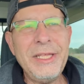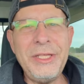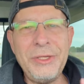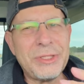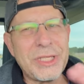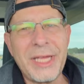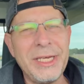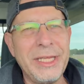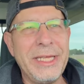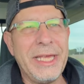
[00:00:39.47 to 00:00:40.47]
You
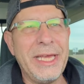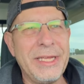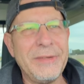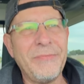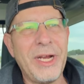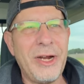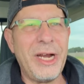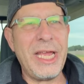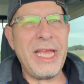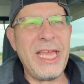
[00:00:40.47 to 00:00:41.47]
suddenly get
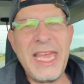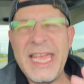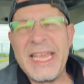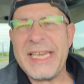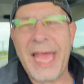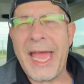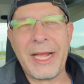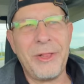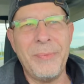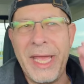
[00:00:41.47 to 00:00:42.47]
very heat
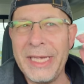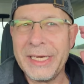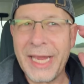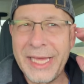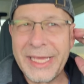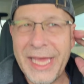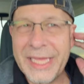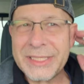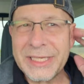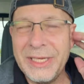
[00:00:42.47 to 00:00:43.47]
acclimated, I
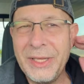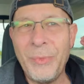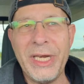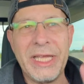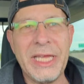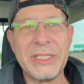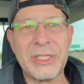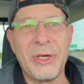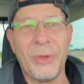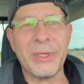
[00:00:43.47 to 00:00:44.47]
guess. And then when it gets
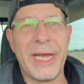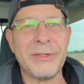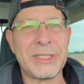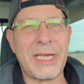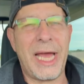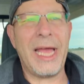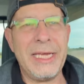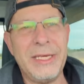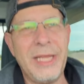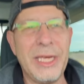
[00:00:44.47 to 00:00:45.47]
cold outside,
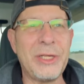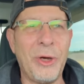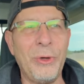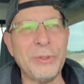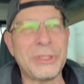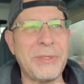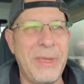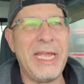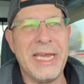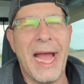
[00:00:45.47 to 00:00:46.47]
and cold to
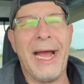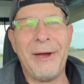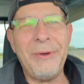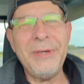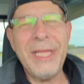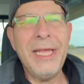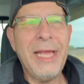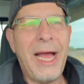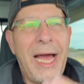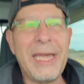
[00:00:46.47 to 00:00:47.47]
me now,
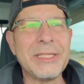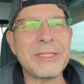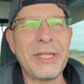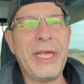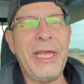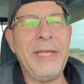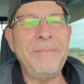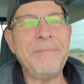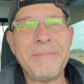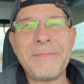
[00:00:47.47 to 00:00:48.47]
honestly,
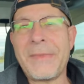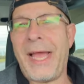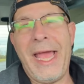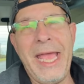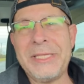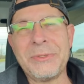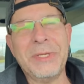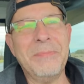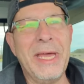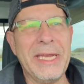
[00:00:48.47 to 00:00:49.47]
I hate to
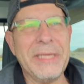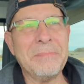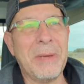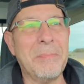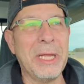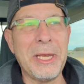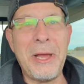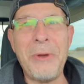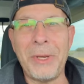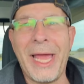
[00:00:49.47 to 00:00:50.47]
admit it, but
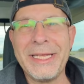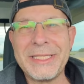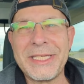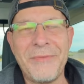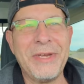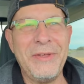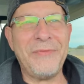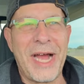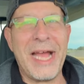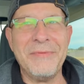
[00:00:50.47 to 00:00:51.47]
below like
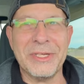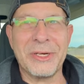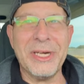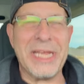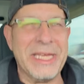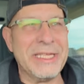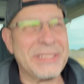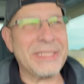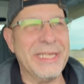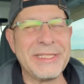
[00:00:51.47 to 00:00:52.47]
75
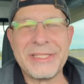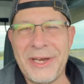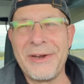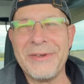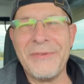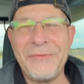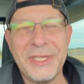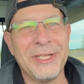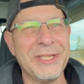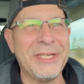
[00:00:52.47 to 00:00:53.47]
degrees is starting to
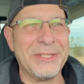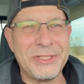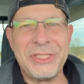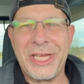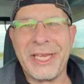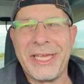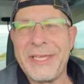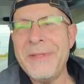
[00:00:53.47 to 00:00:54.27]
feel a little chilly